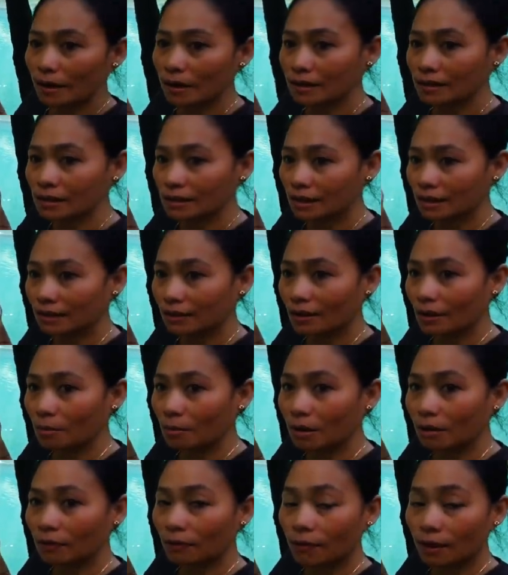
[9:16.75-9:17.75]

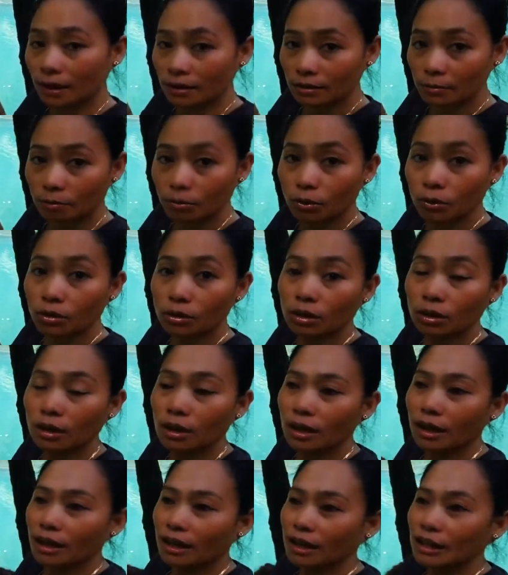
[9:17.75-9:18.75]
Instagram and Facebook,
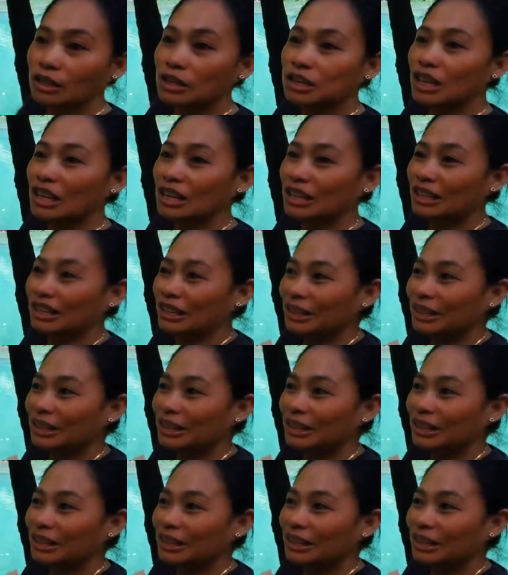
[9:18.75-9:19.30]
Instagram. Mm.